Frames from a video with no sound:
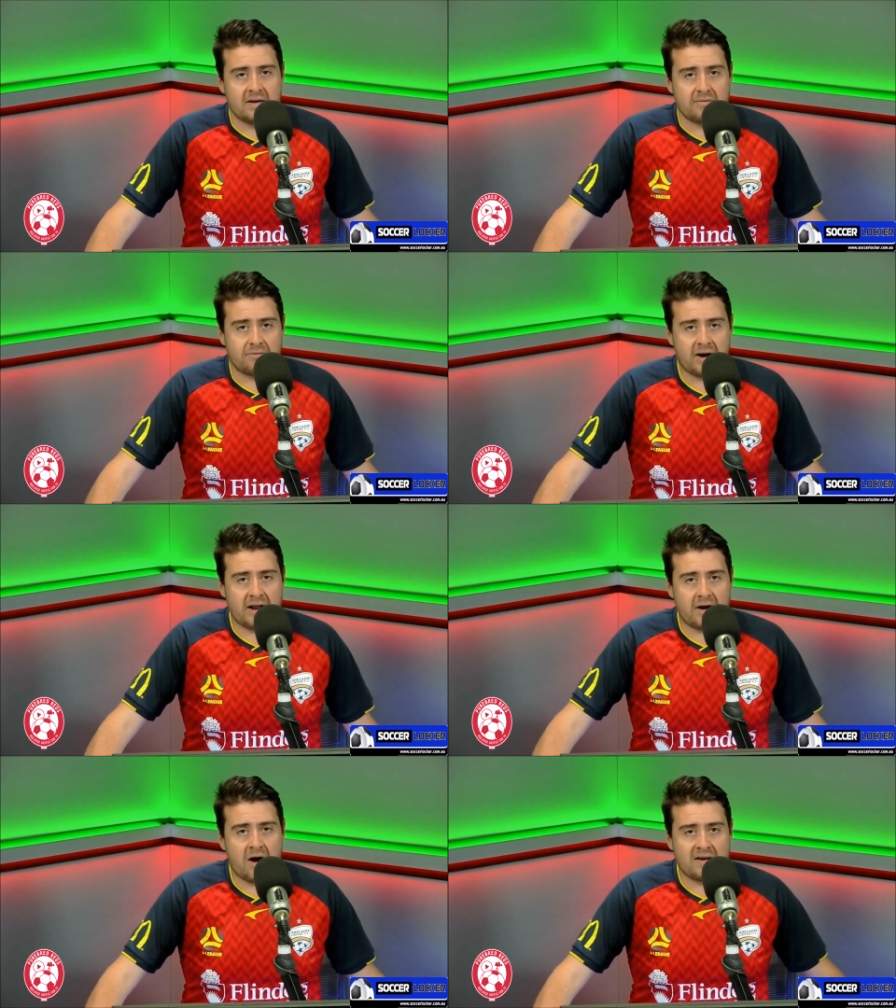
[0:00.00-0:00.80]

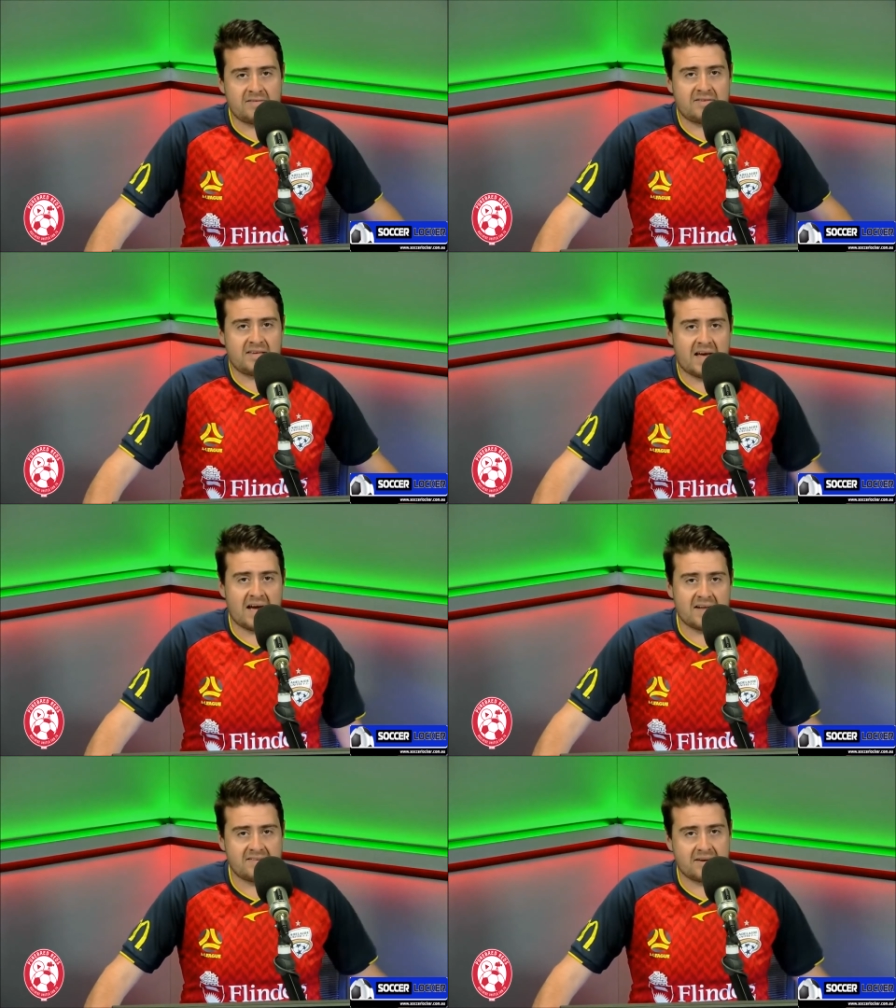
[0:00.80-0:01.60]
Friday night,
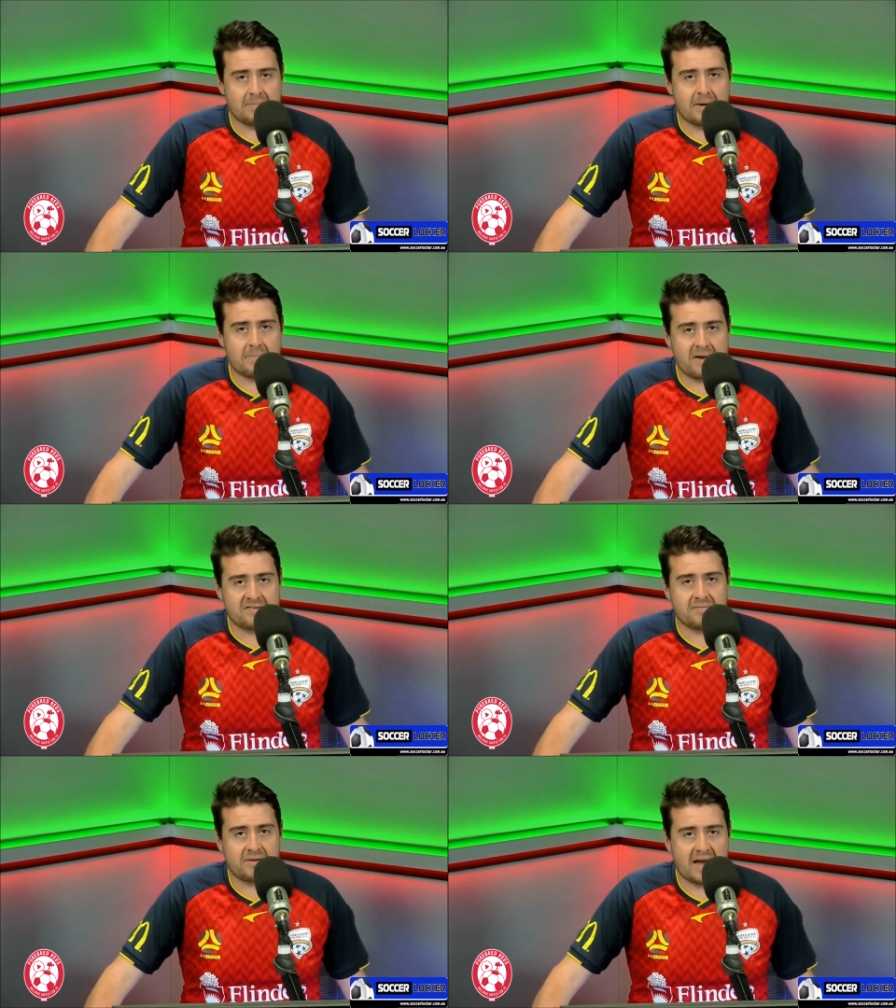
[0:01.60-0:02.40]
uh, it's going to be a
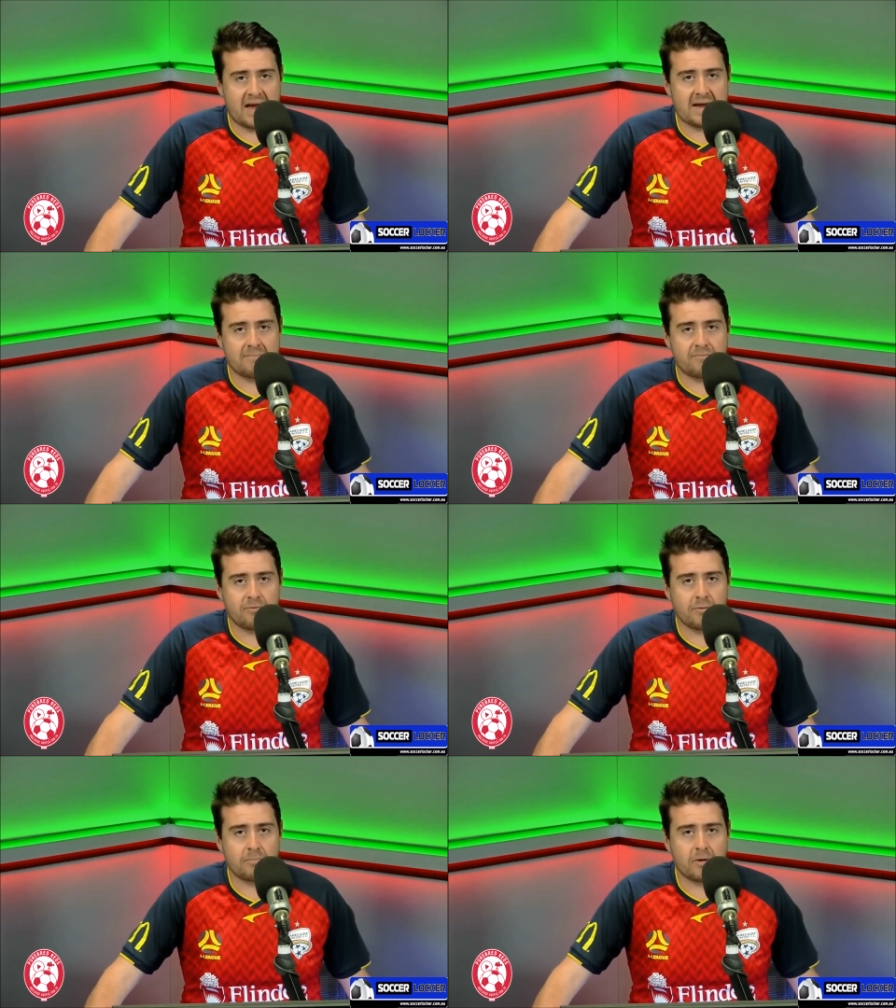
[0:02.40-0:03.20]
massive game
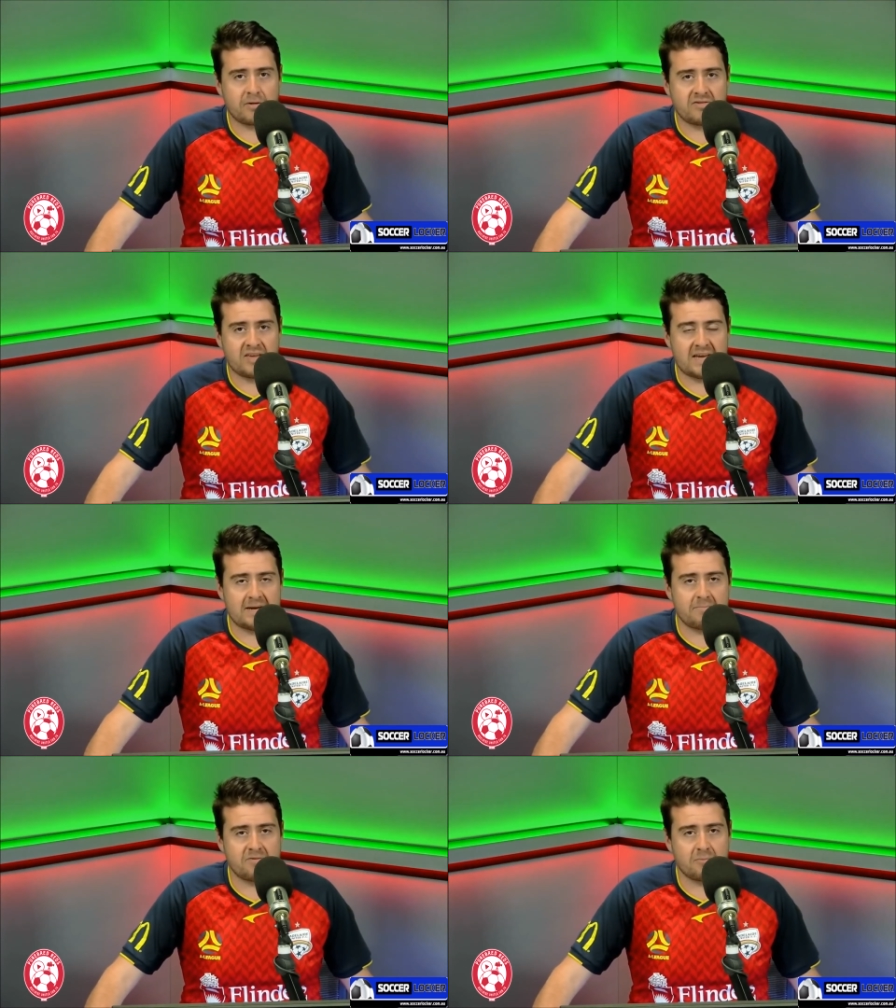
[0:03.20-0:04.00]
for both
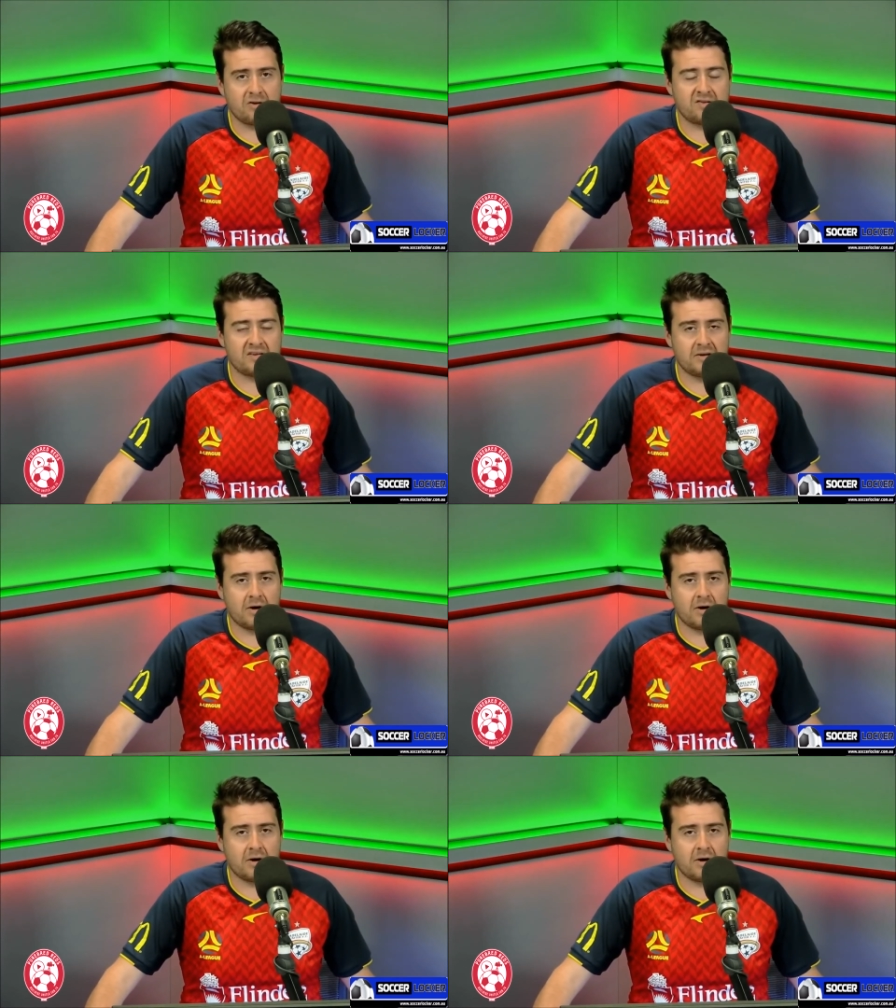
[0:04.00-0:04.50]
teams. Western